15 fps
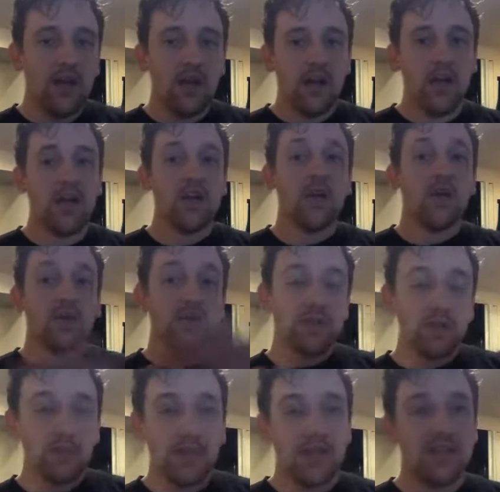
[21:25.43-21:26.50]
he knows
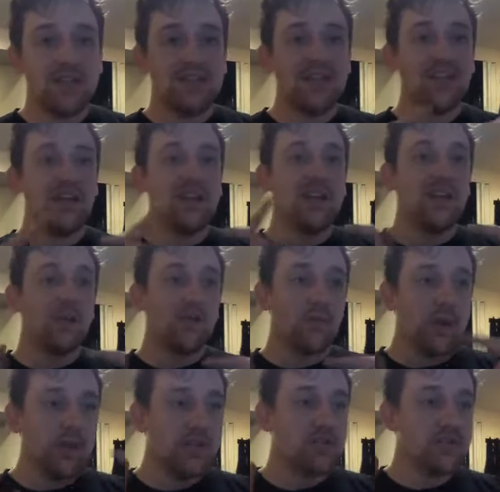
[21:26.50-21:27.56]
it because he
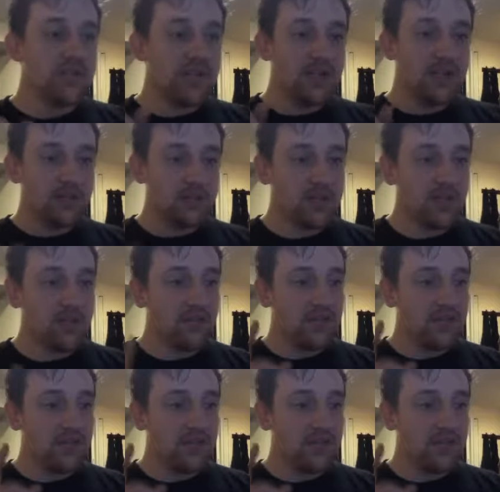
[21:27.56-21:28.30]
arranges it himself.